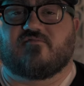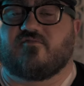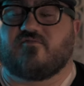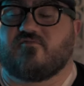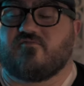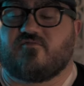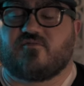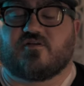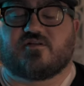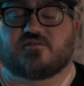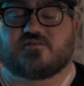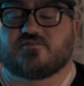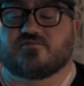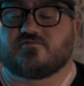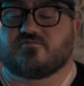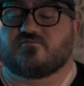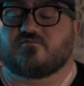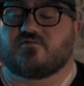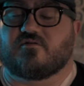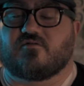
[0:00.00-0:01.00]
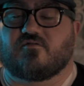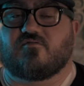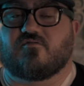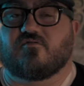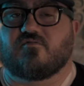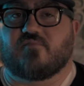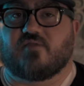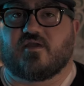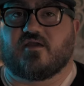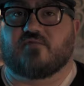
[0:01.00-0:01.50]
feel free to get a
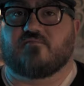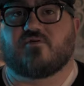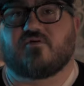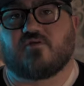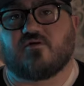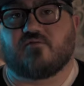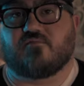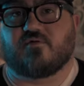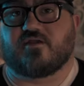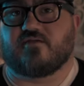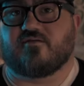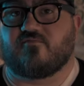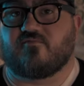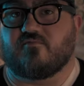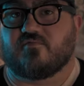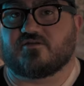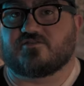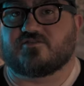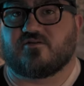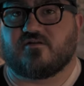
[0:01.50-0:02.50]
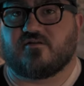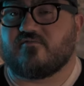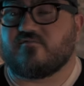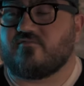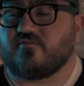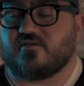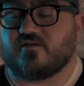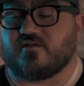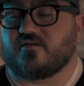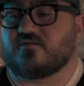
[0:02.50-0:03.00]
hold of me. I put all my information on
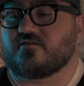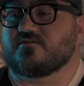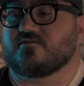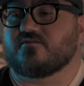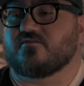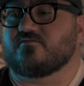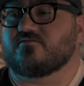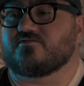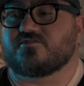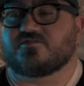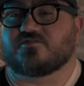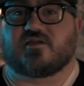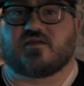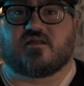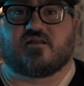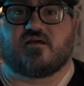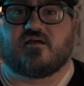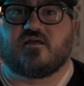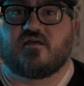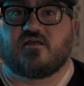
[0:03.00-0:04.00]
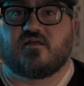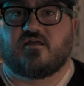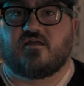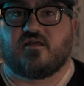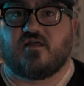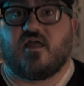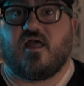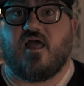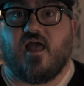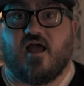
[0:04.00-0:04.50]
everything, so it's just kind of
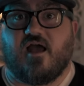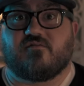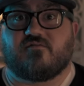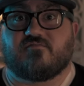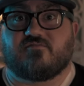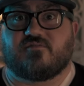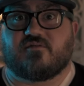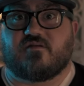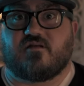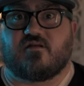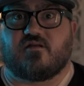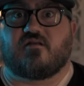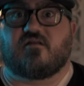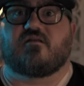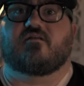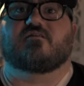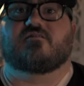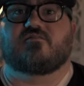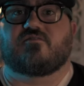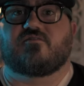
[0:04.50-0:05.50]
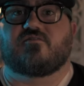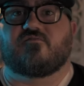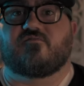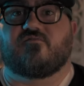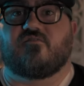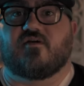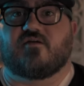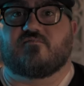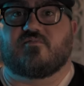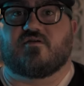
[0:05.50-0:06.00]
out there, and you can
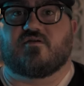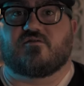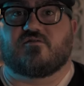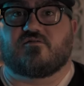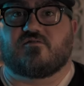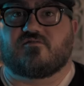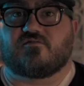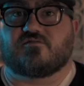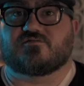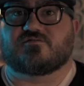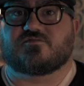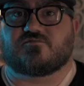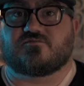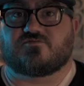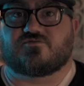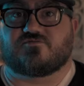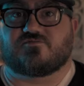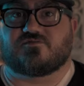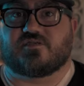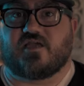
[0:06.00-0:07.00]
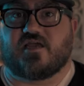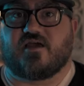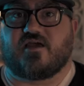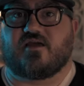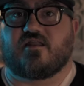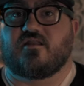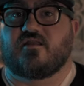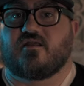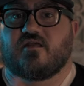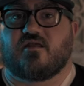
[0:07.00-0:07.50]
find me on all socials
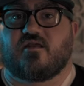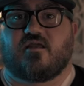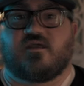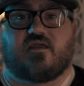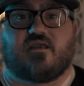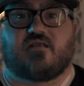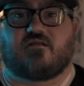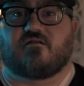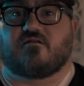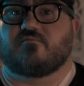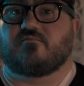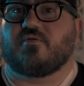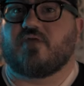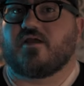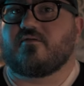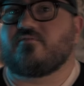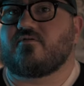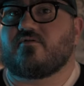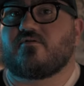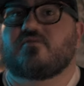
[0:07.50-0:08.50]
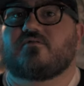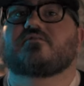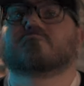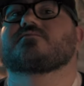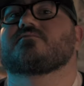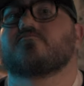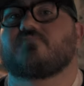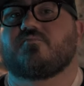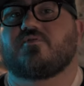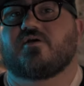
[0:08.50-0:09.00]
at Aaron
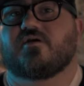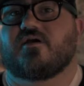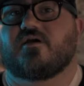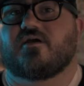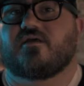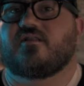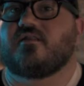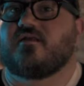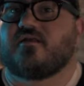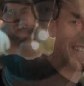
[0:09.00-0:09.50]
Peipert. But